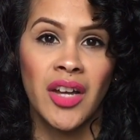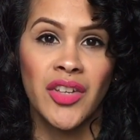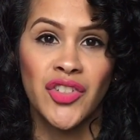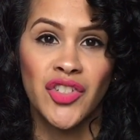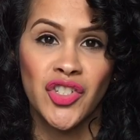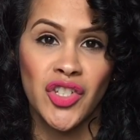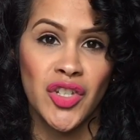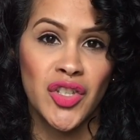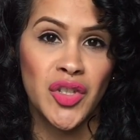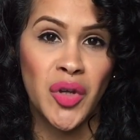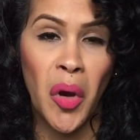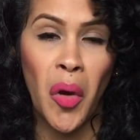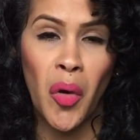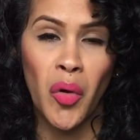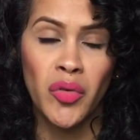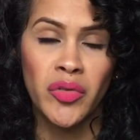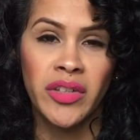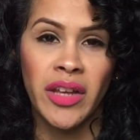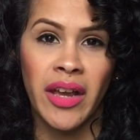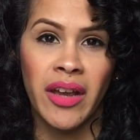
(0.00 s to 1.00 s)
just
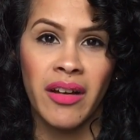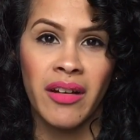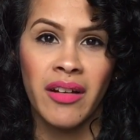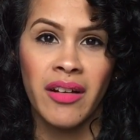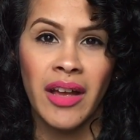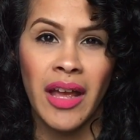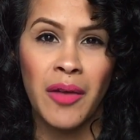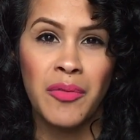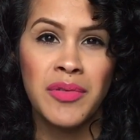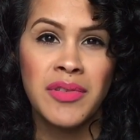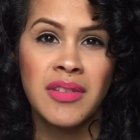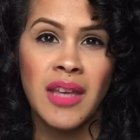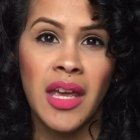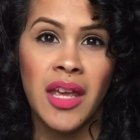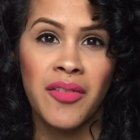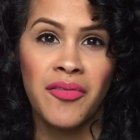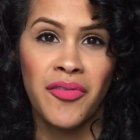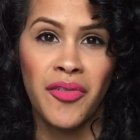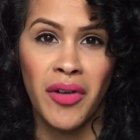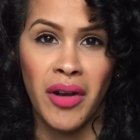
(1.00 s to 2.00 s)
cold air, it was
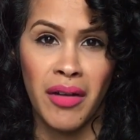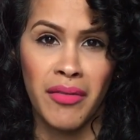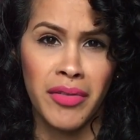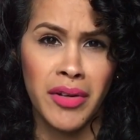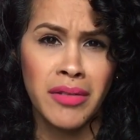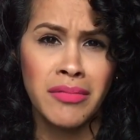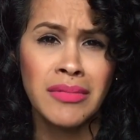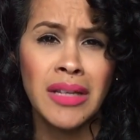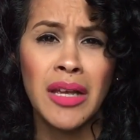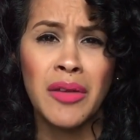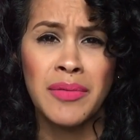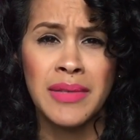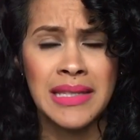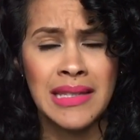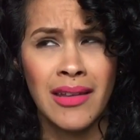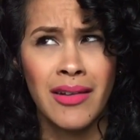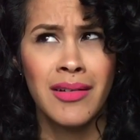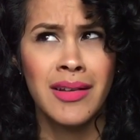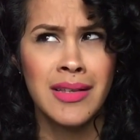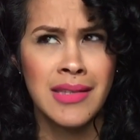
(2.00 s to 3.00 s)
taking forever. It was
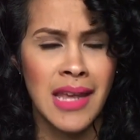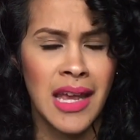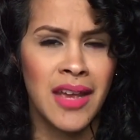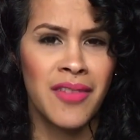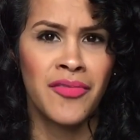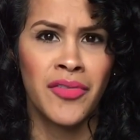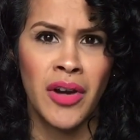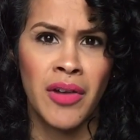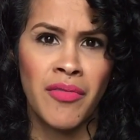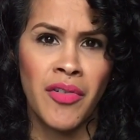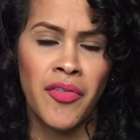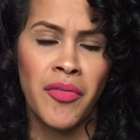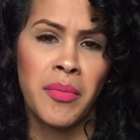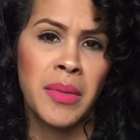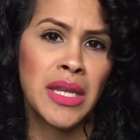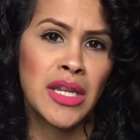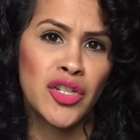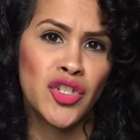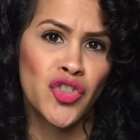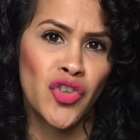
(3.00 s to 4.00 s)
literally taking forever for me
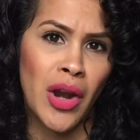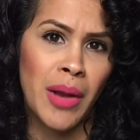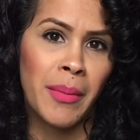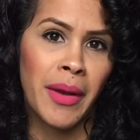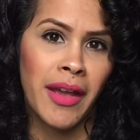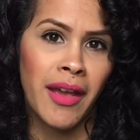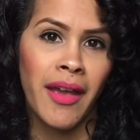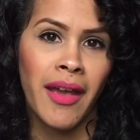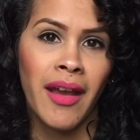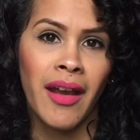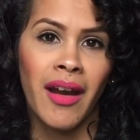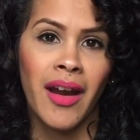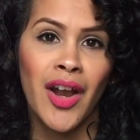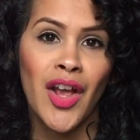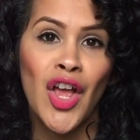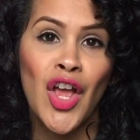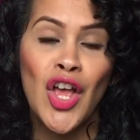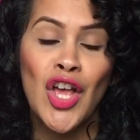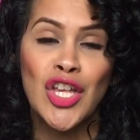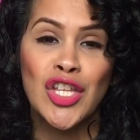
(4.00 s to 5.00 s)
to dry my hair.
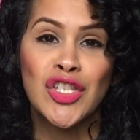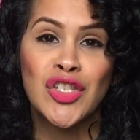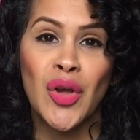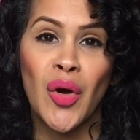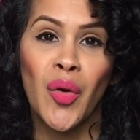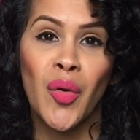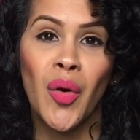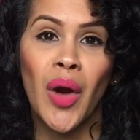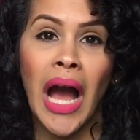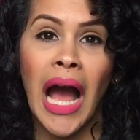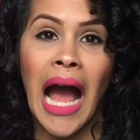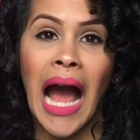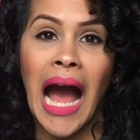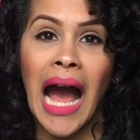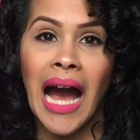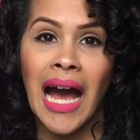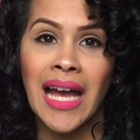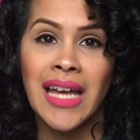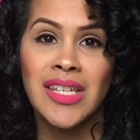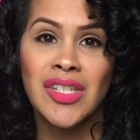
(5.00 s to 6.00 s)
So
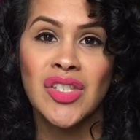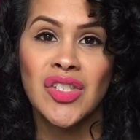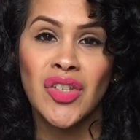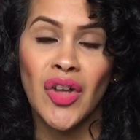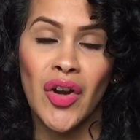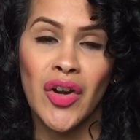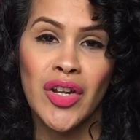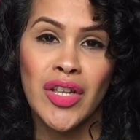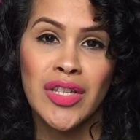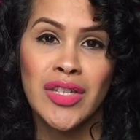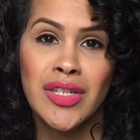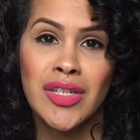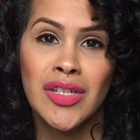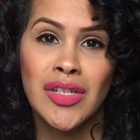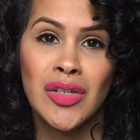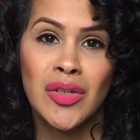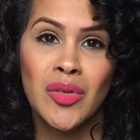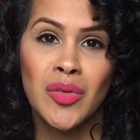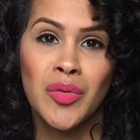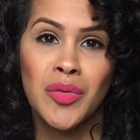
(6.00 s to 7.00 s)
I started to
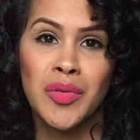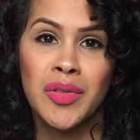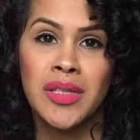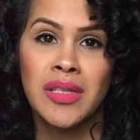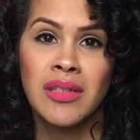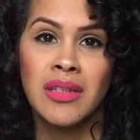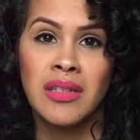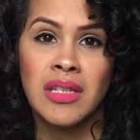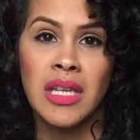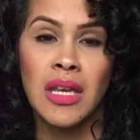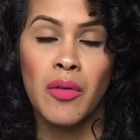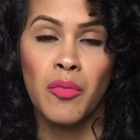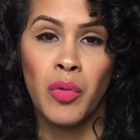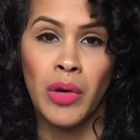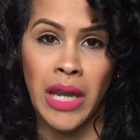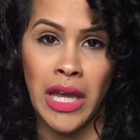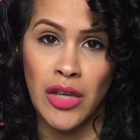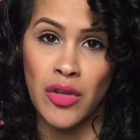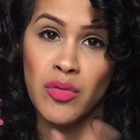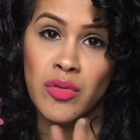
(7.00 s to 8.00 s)
use when
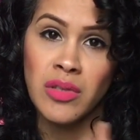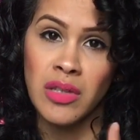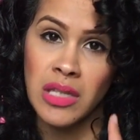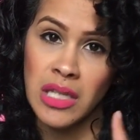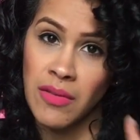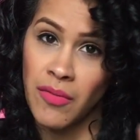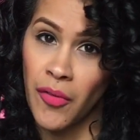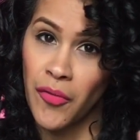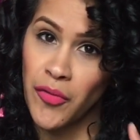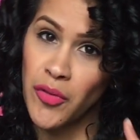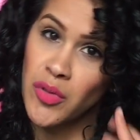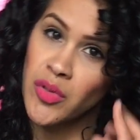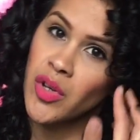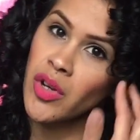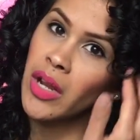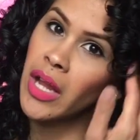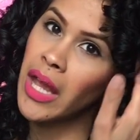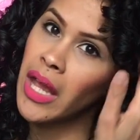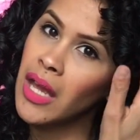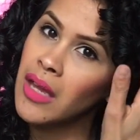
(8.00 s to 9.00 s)
I use the Diffuser
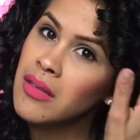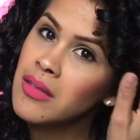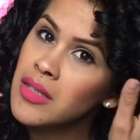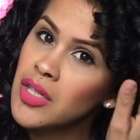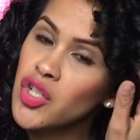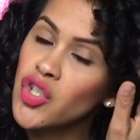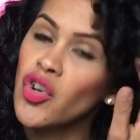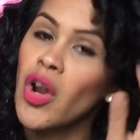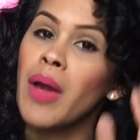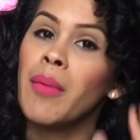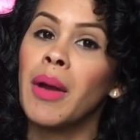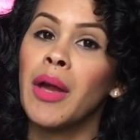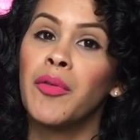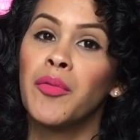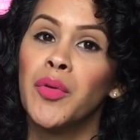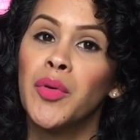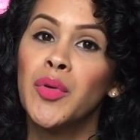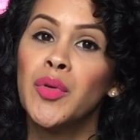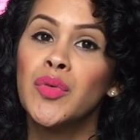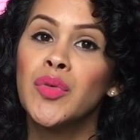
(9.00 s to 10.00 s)
hand to dry my
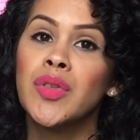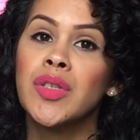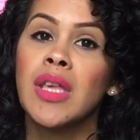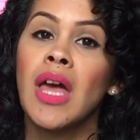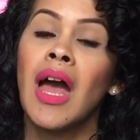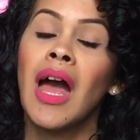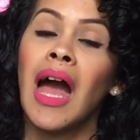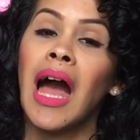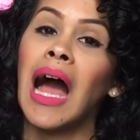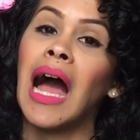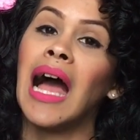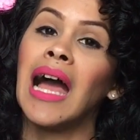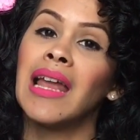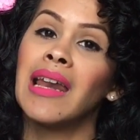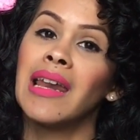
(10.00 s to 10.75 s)
roots, I